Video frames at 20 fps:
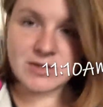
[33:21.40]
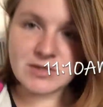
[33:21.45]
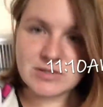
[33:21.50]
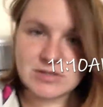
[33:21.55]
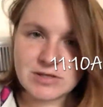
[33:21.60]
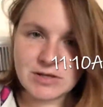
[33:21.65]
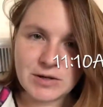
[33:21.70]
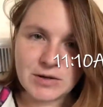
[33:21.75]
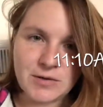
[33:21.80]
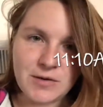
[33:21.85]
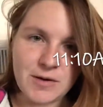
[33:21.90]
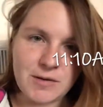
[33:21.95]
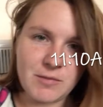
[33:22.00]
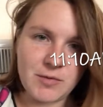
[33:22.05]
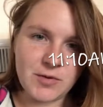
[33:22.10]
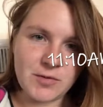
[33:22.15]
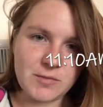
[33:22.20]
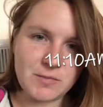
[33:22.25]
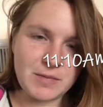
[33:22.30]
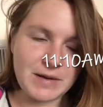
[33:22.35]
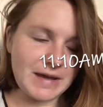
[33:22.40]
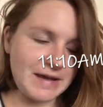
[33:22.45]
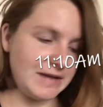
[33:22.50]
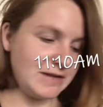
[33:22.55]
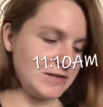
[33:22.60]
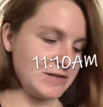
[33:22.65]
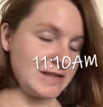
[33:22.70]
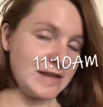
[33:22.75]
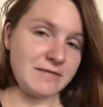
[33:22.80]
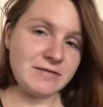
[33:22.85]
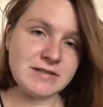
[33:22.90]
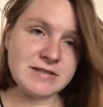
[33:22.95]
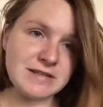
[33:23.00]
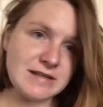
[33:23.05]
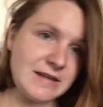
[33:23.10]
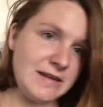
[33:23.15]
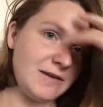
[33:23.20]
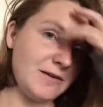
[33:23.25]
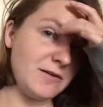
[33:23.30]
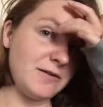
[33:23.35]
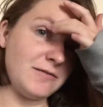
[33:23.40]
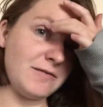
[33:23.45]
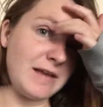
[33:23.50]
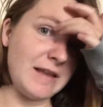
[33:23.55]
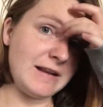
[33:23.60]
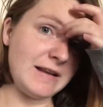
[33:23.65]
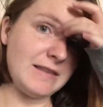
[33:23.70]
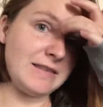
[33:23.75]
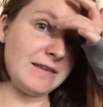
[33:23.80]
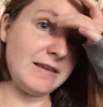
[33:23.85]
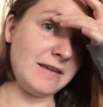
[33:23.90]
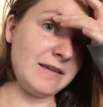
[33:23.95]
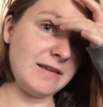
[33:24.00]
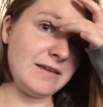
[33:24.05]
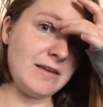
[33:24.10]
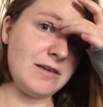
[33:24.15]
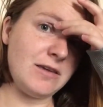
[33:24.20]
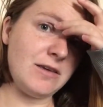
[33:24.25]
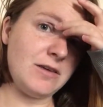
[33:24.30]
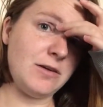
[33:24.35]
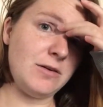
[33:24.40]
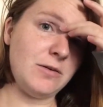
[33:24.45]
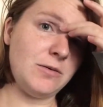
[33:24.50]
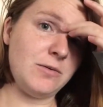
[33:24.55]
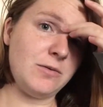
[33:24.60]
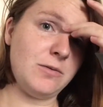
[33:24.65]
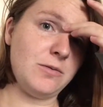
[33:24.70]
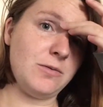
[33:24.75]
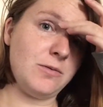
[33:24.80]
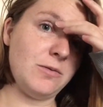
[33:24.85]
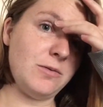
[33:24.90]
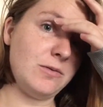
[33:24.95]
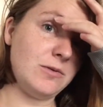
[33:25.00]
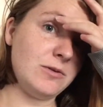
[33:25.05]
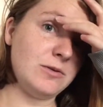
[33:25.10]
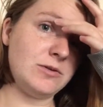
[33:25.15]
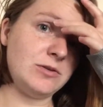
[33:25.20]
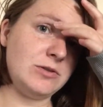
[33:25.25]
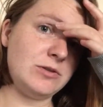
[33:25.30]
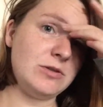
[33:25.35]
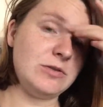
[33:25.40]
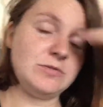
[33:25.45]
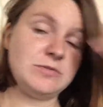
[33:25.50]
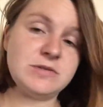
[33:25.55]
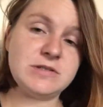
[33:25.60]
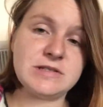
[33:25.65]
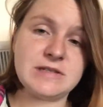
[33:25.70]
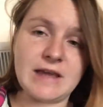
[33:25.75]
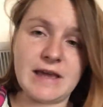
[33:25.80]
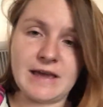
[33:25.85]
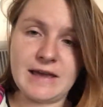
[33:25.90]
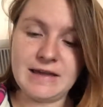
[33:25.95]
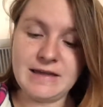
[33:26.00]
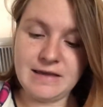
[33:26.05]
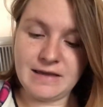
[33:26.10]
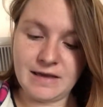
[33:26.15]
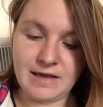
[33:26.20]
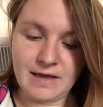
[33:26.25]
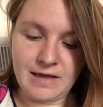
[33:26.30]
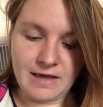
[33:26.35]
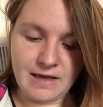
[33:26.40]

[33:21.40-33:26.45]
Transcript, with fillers: So I'm on page seventy of Anything You Do Say.